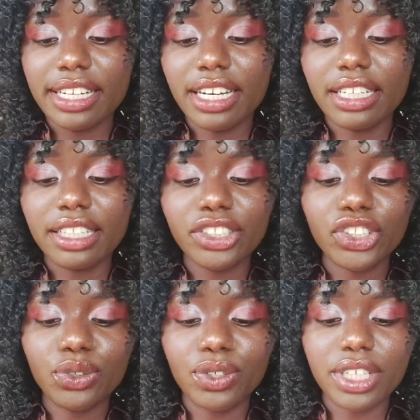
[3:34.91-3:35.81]
and
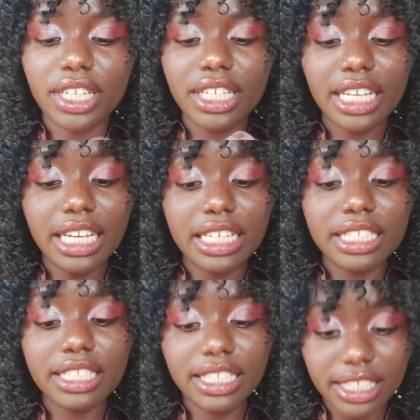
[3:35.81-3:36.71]
she ordered
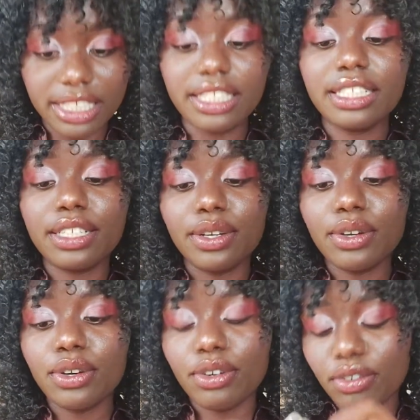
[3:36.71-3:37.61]
8
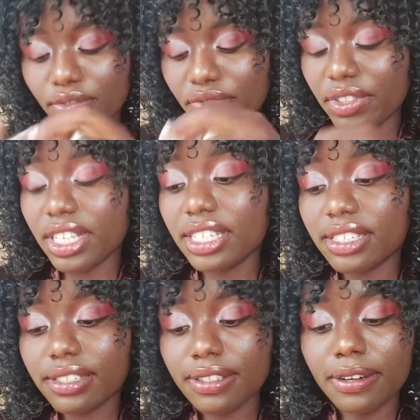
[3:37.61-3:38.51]
of
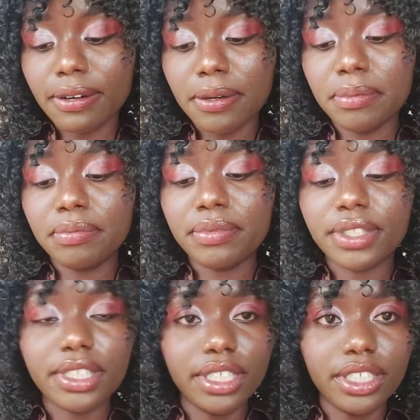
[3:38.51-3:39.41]
these
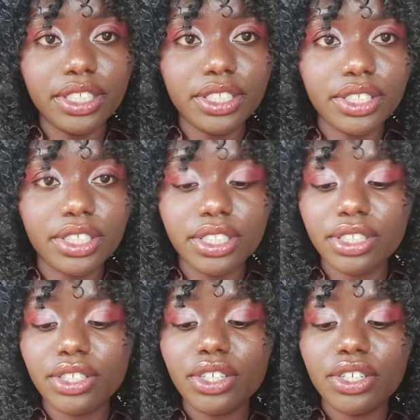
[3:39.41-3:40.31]
10
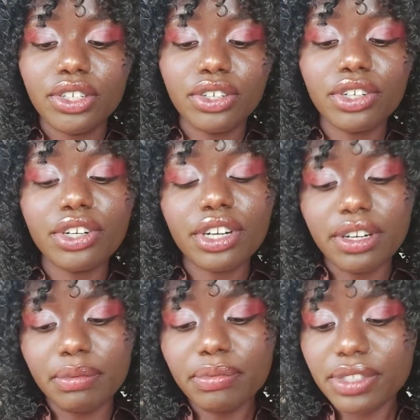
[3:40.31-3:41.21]

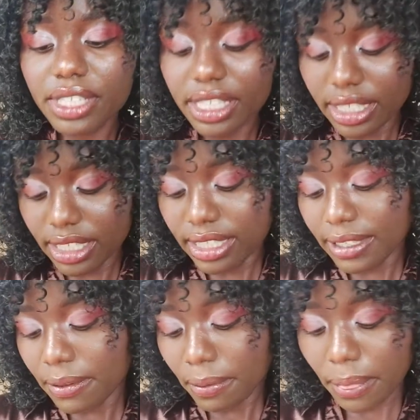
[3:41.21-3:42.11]
grams
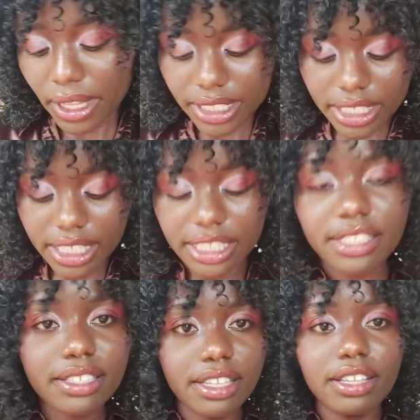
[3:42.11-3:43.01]

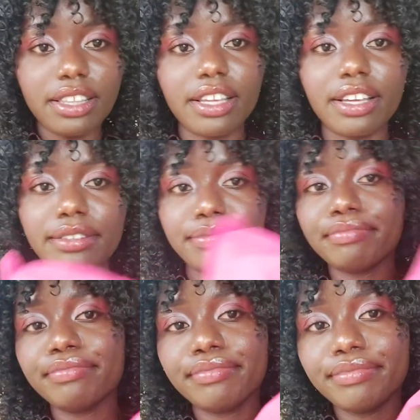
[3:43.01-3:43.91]
tins. They're
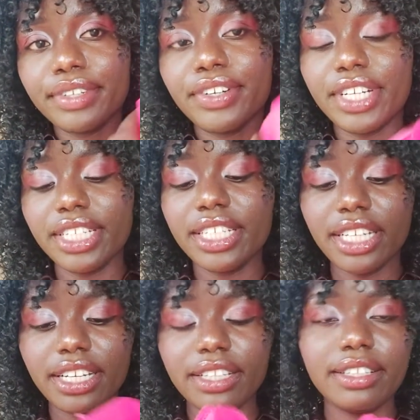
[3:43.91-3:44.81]
right
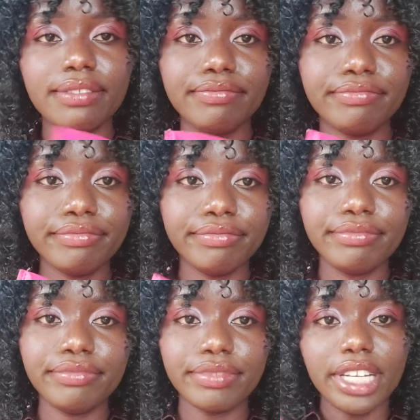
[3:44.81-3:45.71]
here,
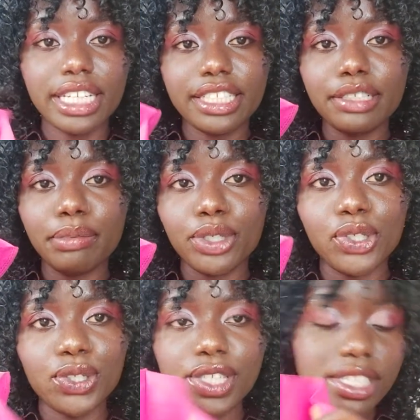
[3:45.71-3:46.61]
80
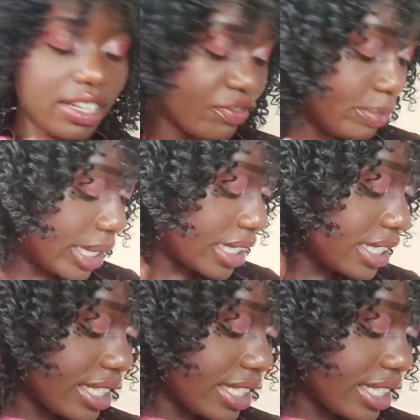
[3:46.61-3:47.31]
bottles are packed